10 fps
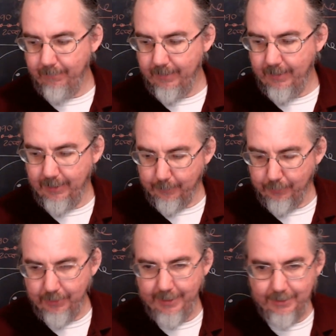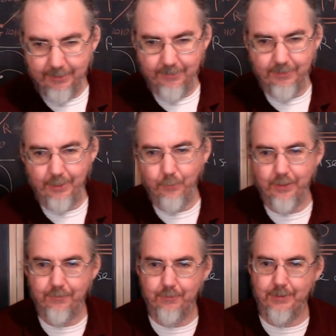get the protections that they
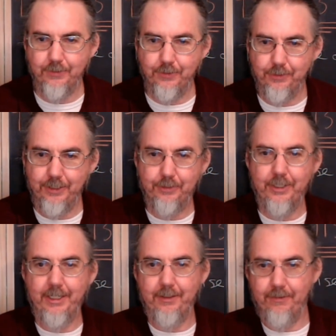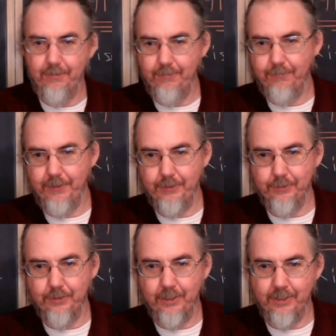want from these newly created federal
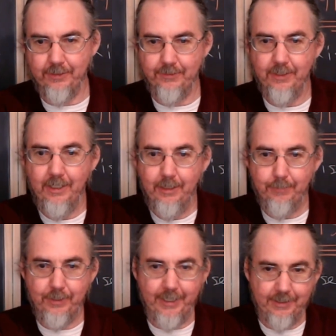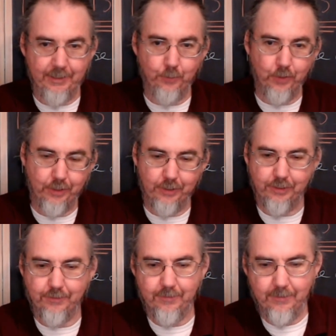laws protecting
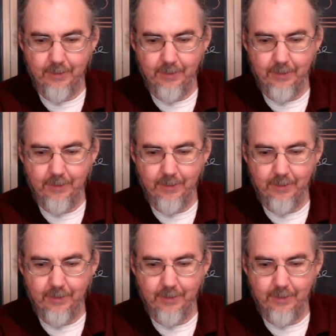workers